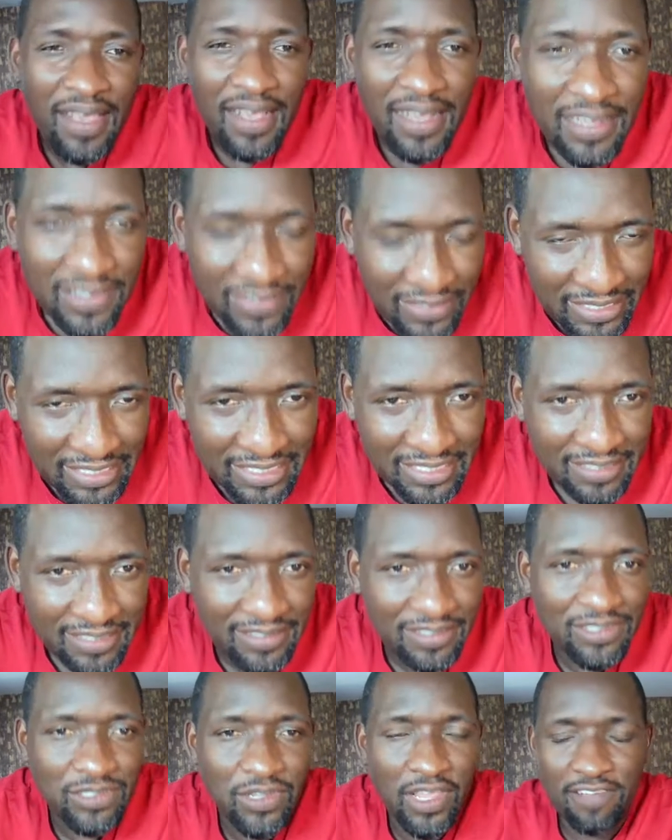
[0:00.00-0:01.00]
Great.
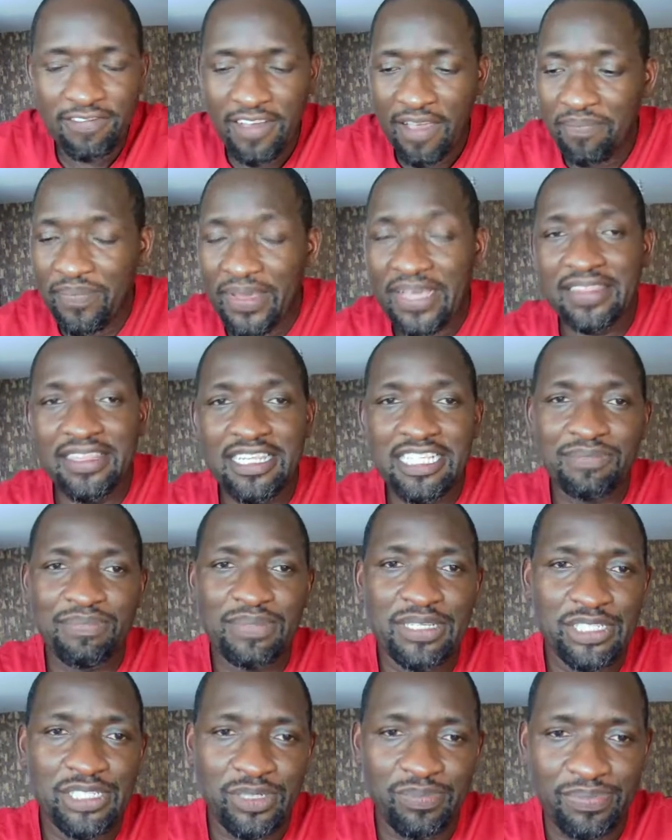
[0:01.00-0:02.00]
So if I pick this
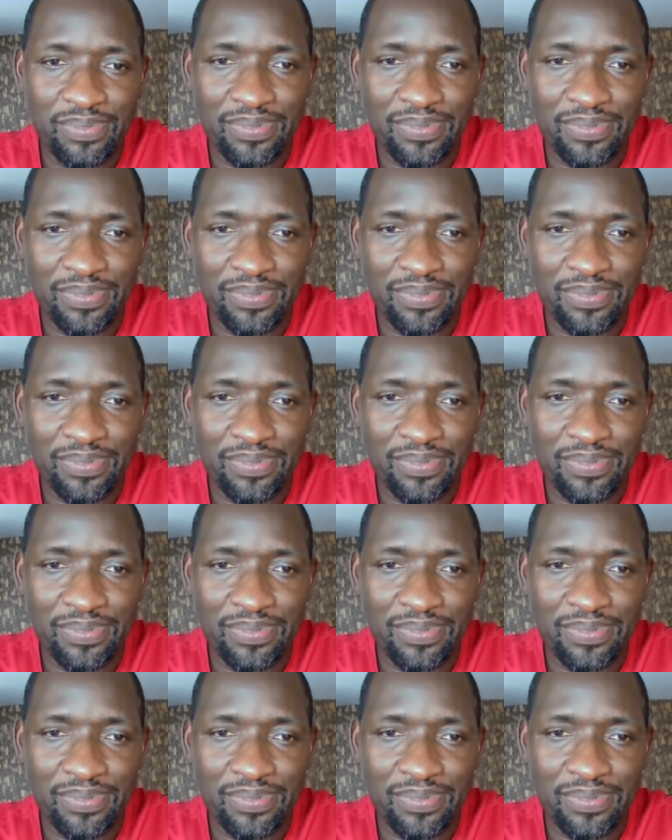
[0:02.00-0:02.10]
bishop,